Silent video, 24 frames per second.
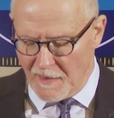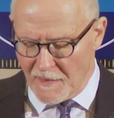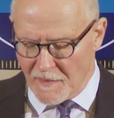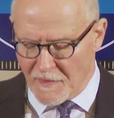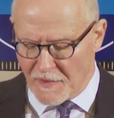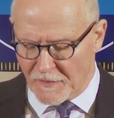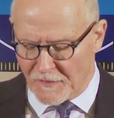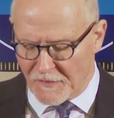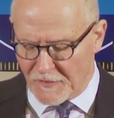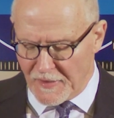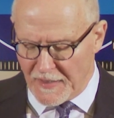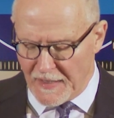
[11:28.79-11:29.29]

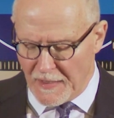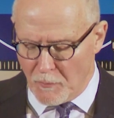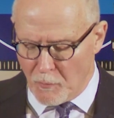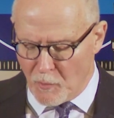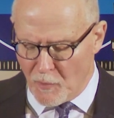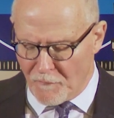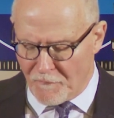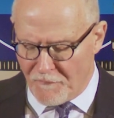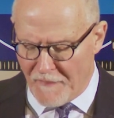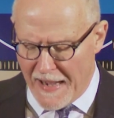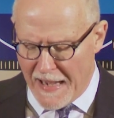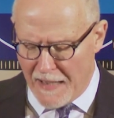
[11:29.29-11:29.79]
the city
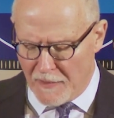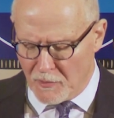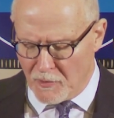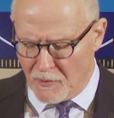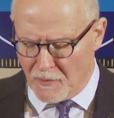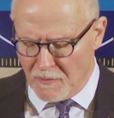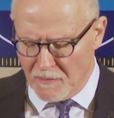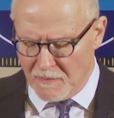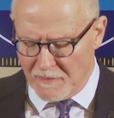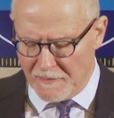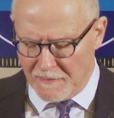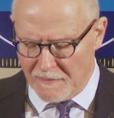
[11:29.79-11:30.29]
will
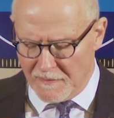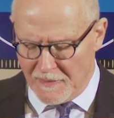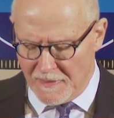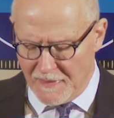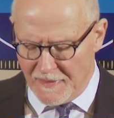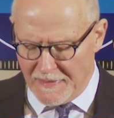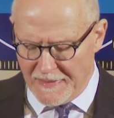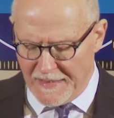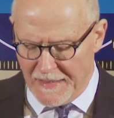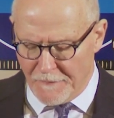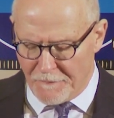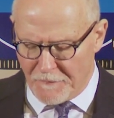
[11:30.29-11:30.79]
follow
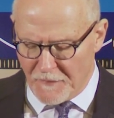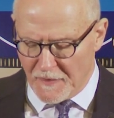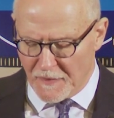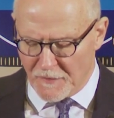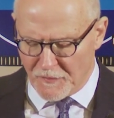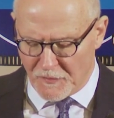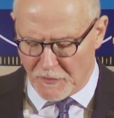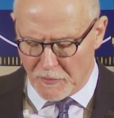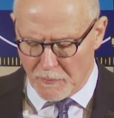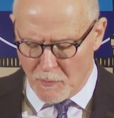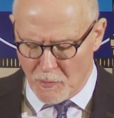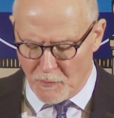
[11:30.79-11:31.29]
if it
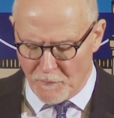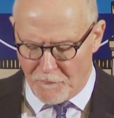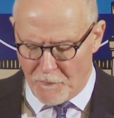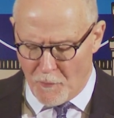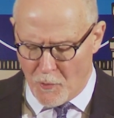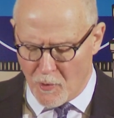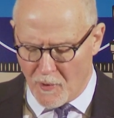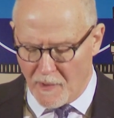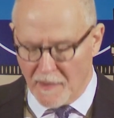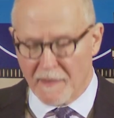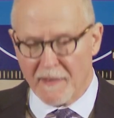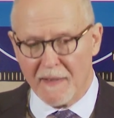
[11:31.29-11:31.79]
is to move
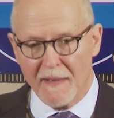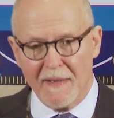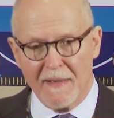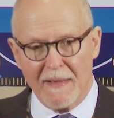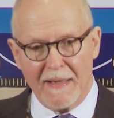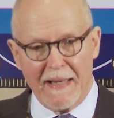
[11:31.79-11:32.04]
forward.